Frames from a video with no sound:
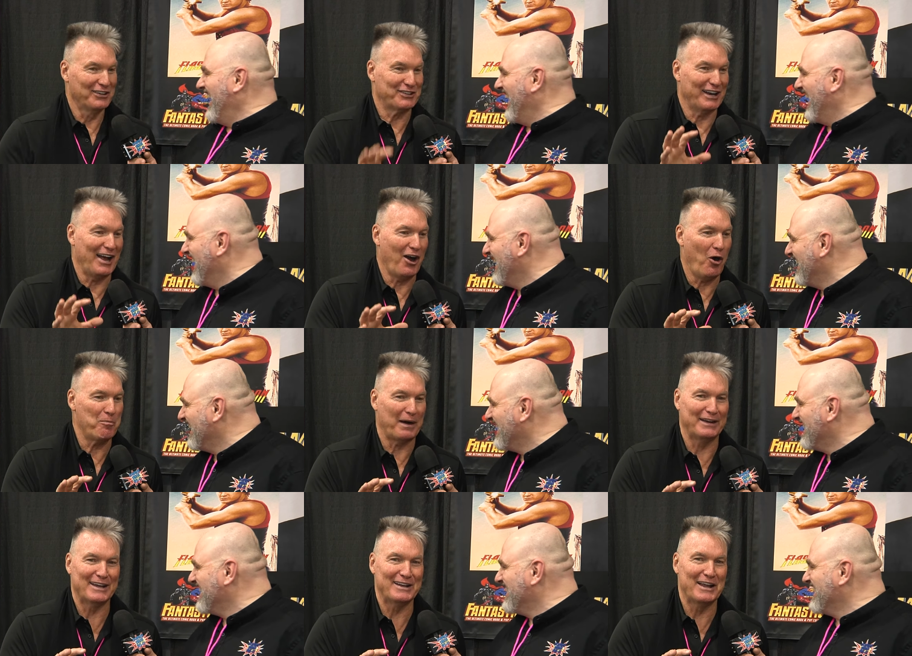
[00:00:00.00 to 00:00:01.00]
Speaker 1: said, I hope
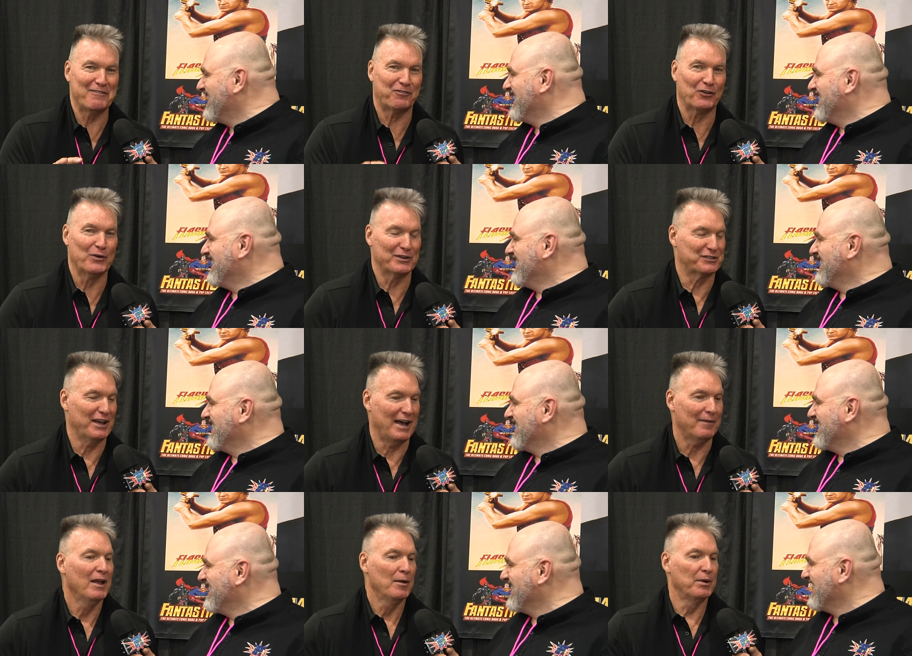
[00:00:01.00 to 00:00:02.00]
I didn't influence
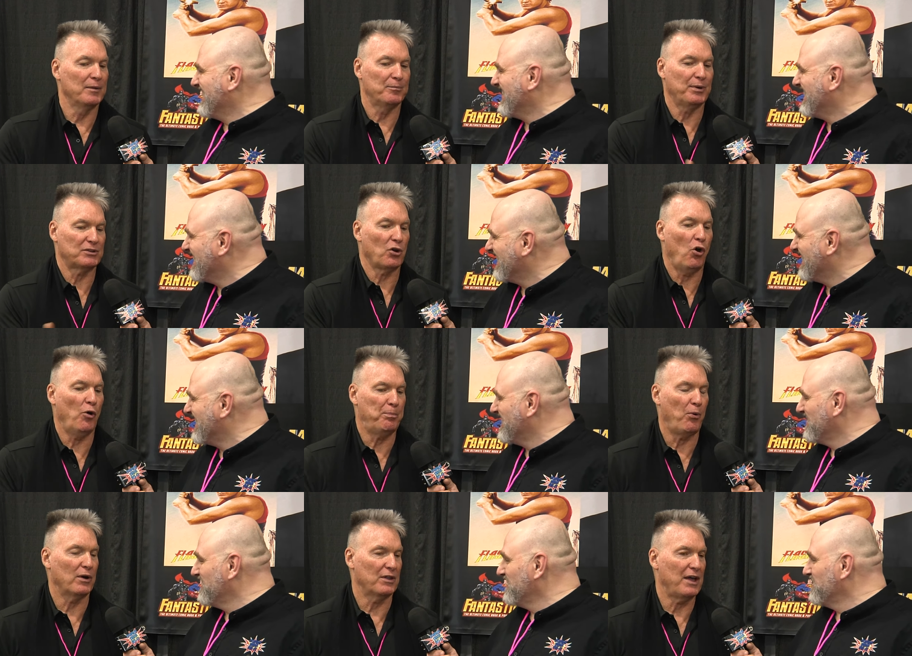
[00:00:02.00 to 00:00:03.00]
that. But, but the whole
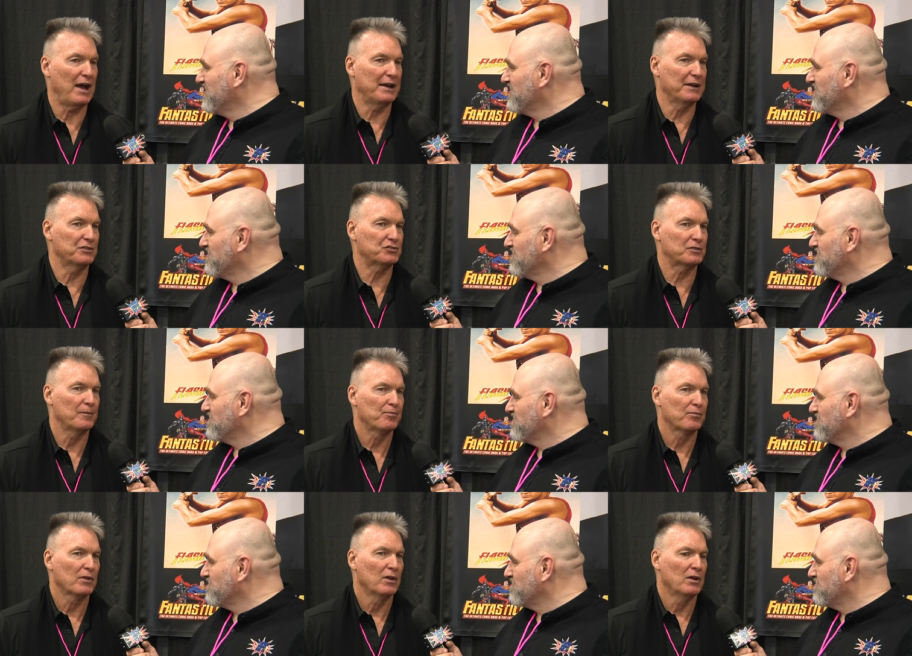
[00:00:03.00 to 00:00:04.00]
point of that is
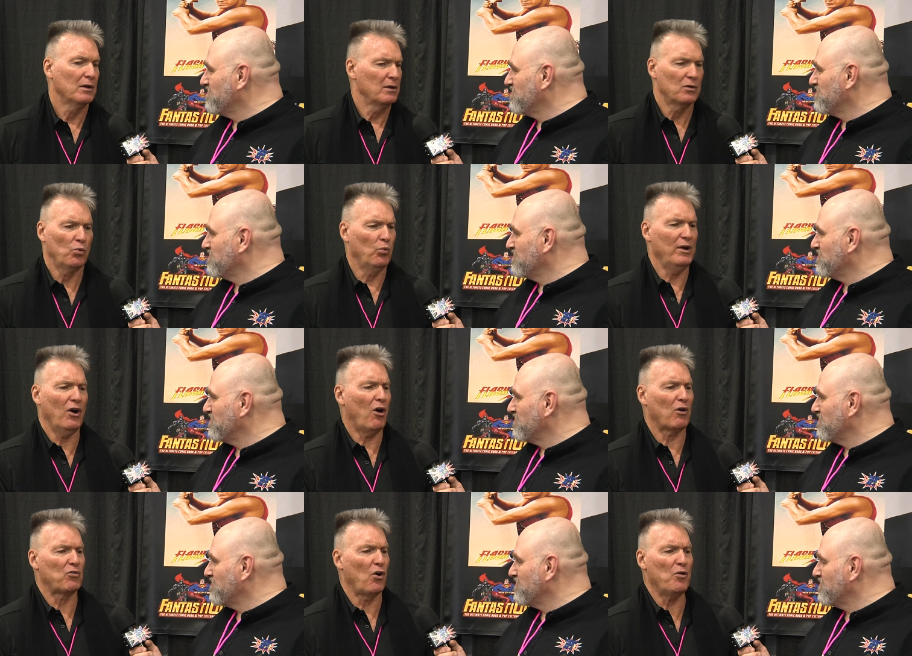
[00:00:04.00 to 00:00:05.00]
we
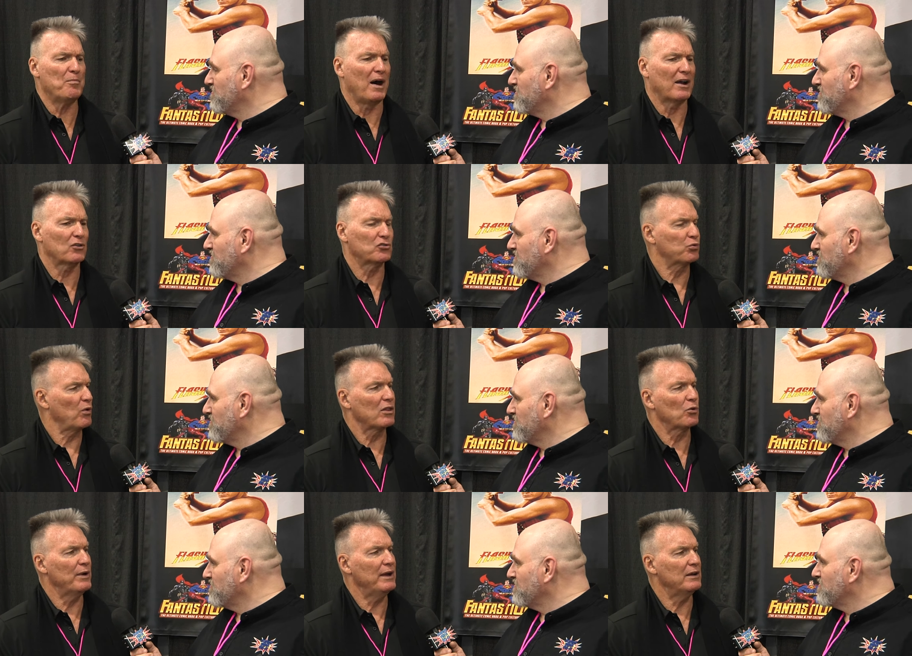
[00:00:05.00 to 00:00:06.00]
are role models,
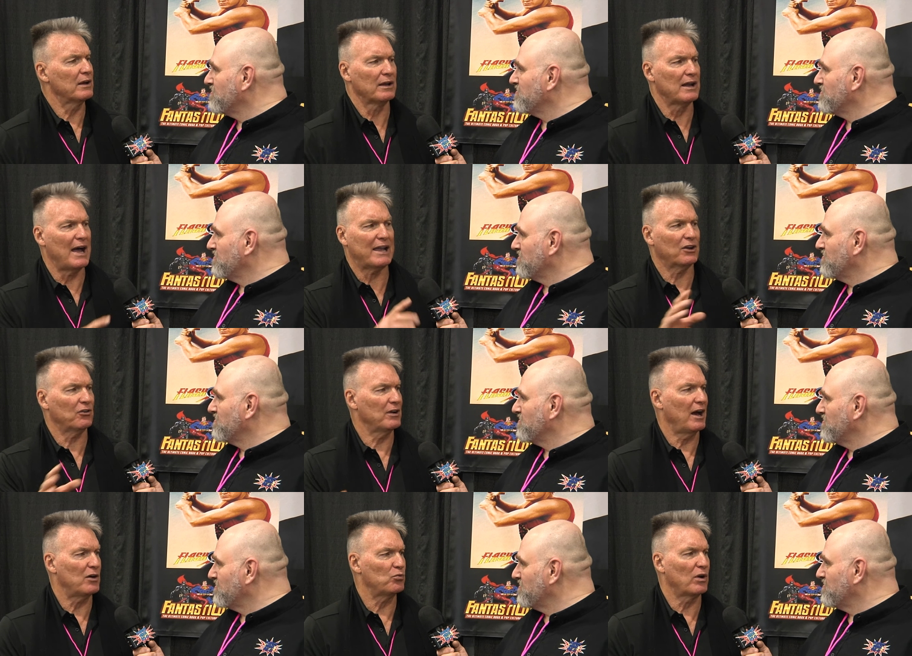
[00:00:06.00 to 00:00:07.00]
whether we like it or
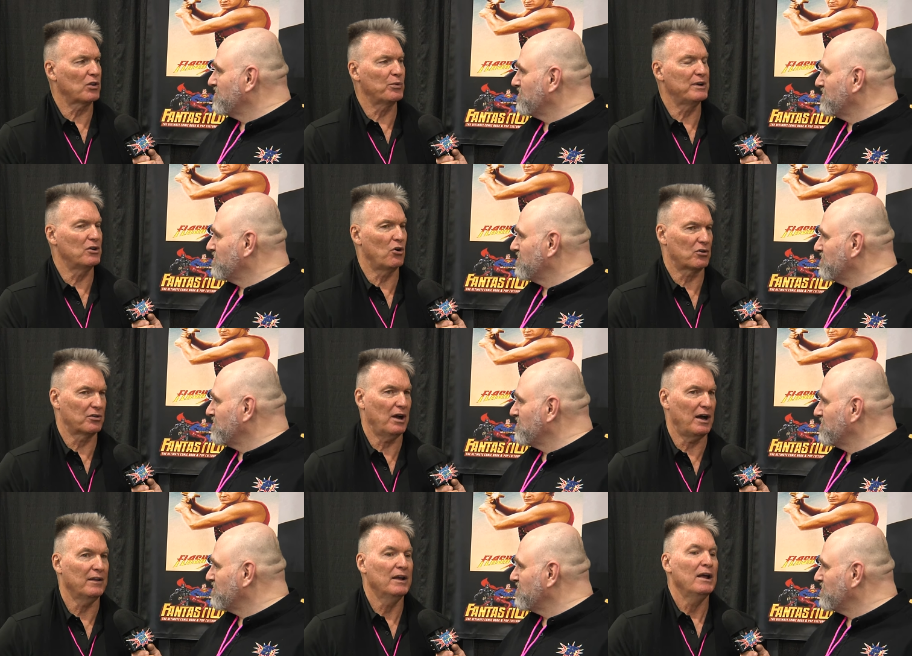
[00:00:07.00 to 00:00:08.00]
not, whether we know it or
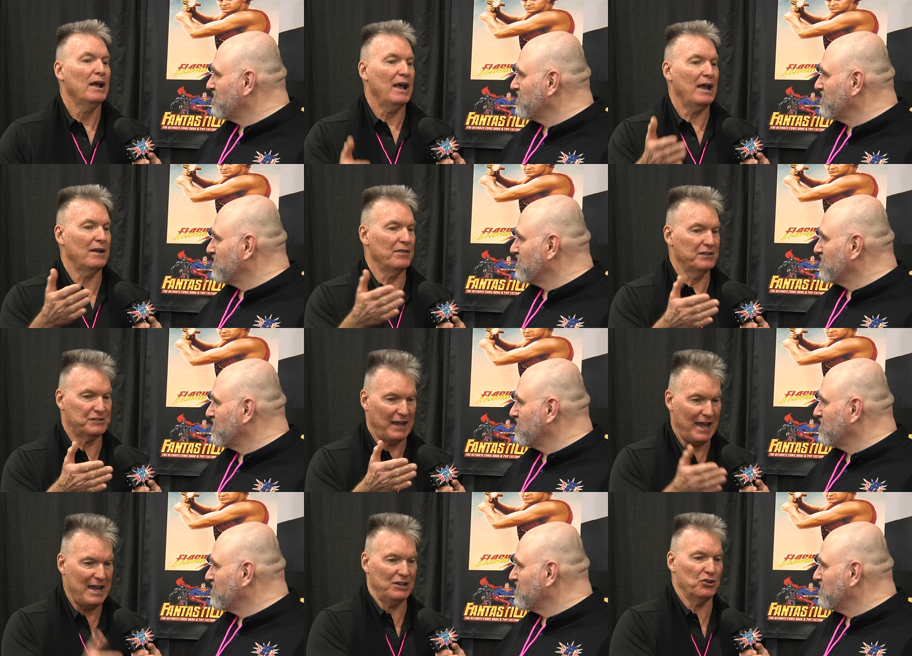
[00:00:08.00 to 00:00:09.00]
not. And this
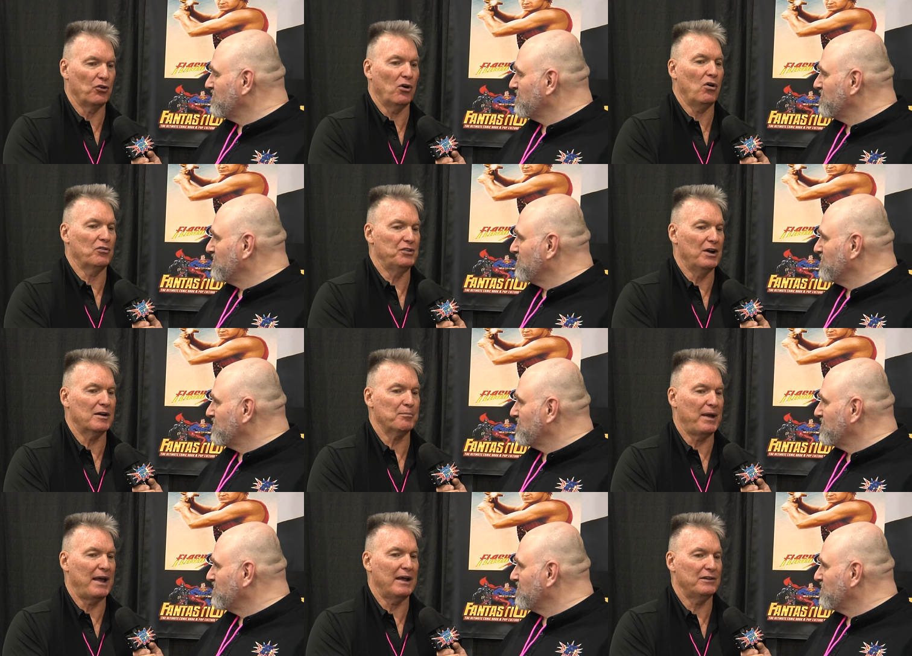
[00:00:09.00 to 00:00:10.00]
eight year old young
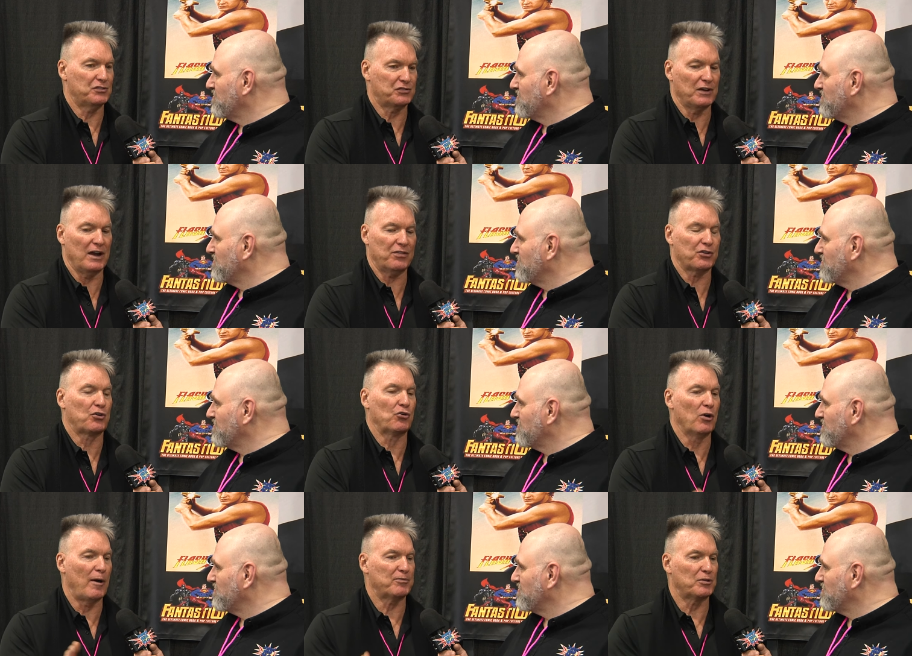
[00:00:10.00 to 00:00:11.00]
man, Seth,
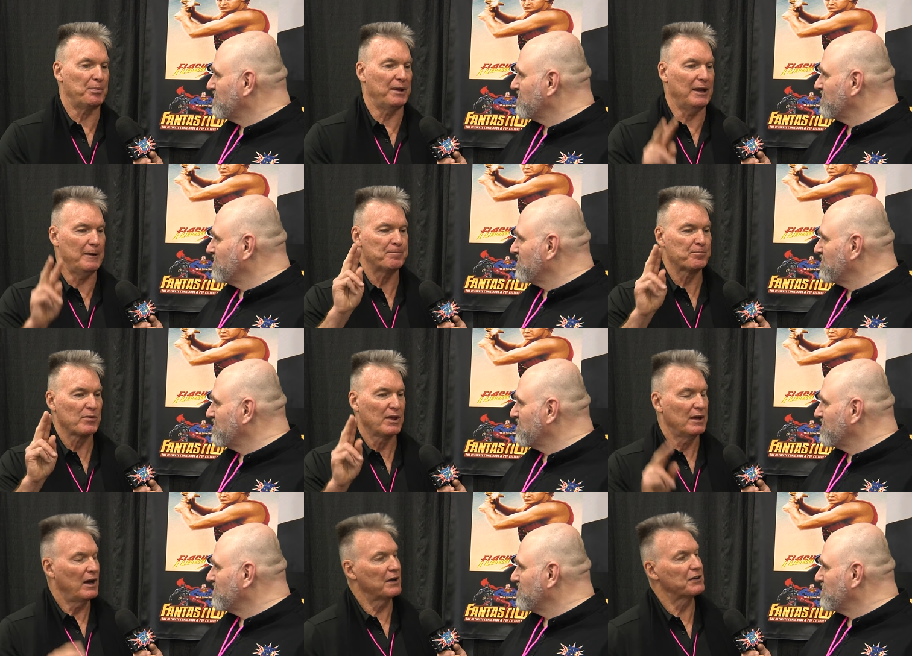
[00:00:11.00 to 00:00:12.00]
grew up to be
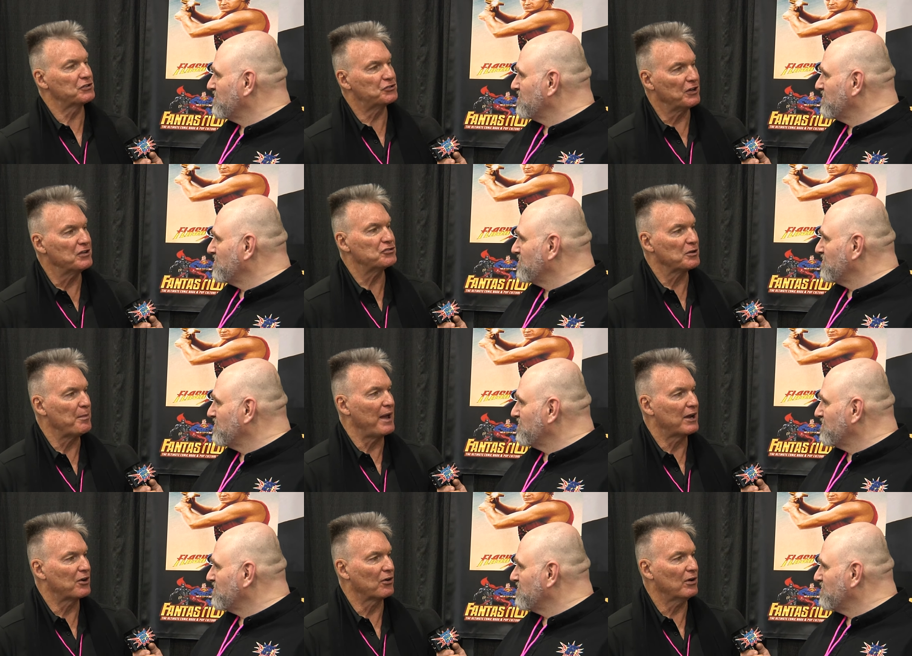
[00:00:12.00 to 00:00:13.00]
a decision
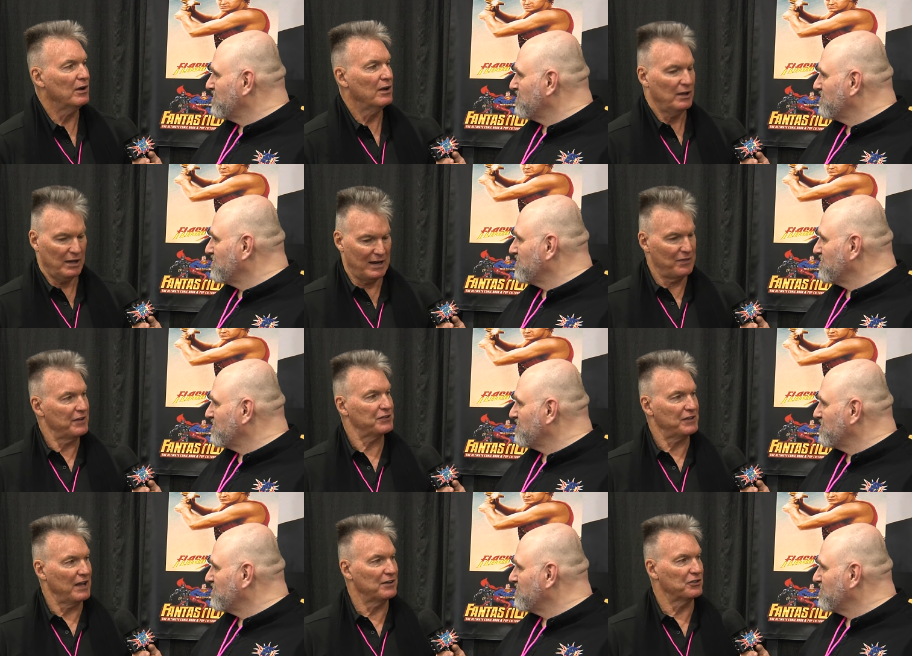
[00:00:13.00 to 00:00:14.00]
maker in
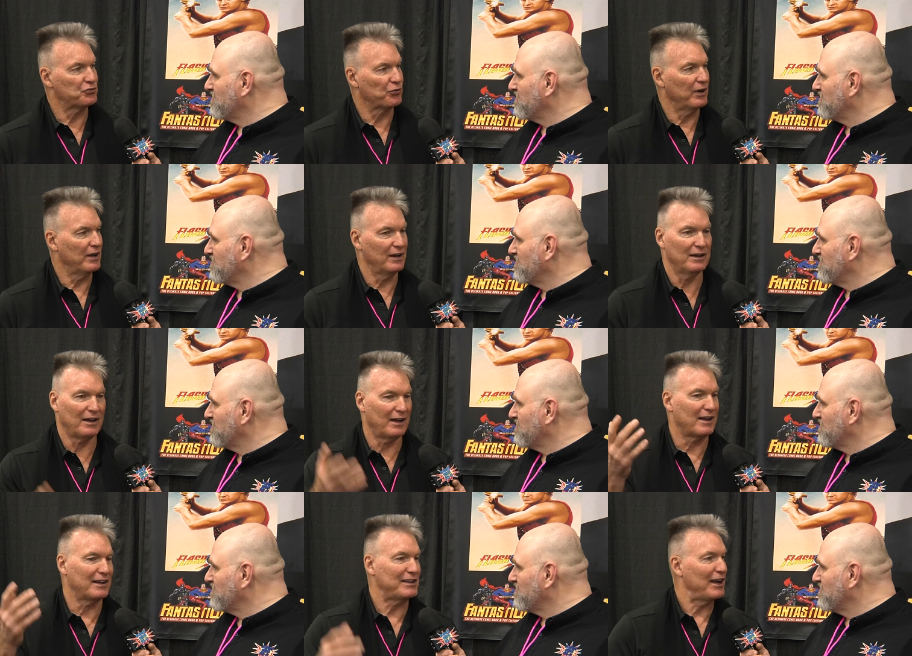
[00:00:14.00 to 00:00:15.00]
this industry. And I
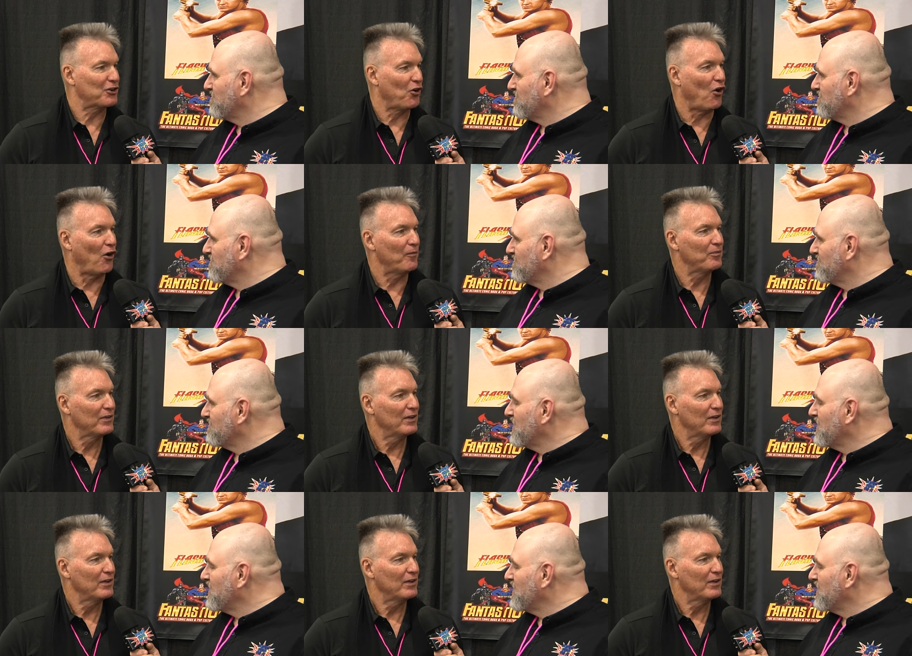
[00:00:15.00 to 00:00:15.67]
got that call